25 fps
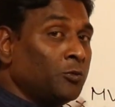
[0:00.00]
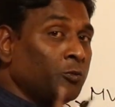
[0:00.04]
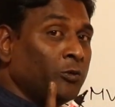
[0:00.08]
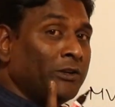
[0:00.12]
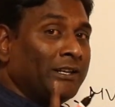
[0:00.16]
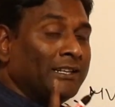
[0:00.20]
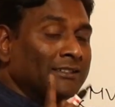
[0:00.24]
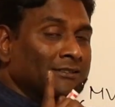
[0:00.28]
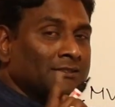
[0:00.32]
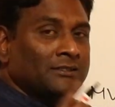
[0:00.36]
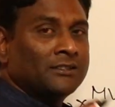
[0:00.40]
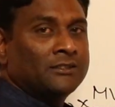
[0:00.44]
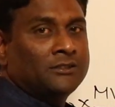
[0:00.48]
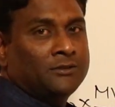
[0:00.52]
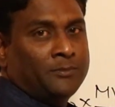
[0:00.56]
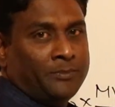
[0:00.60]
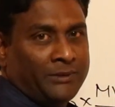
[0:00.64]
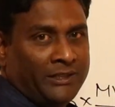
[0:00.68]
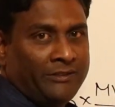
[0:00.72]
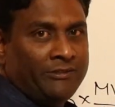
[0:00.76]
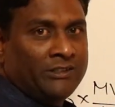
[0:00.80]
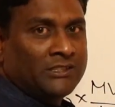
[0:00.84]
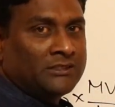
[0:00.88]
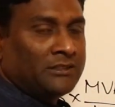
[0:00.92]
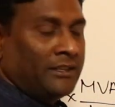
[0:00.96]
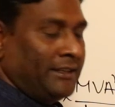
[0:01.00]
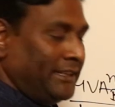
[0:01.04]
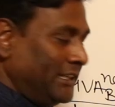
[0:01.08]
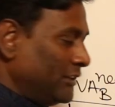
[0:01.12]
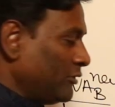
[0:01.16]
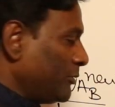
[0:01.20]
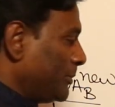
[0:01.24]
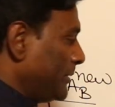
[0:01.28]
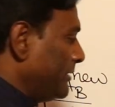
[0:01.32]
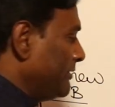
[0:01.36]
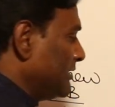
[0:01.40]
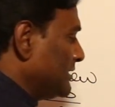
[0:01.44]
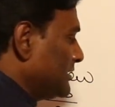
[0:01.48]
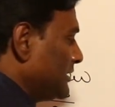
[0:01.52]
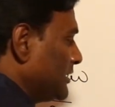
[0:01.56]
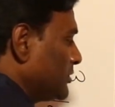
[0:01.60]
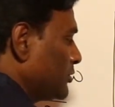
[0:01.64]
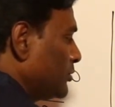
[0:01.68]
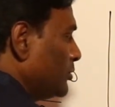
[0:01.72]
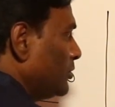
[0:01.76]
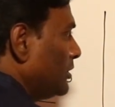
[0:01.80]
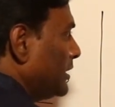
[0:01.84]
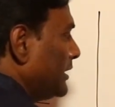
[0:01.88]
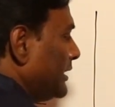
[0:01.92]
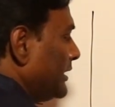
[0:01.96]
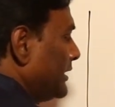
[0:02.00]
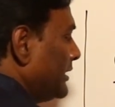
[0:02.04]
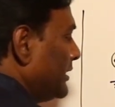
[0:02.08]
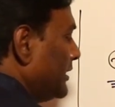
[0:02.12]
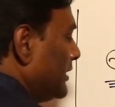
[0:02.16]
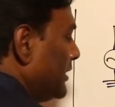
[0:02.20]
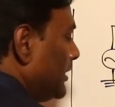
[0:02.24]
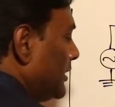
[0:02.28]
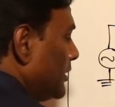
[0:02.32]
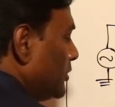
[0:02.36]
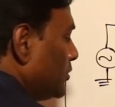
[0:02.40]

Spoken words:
We discussed previously in our previous session only.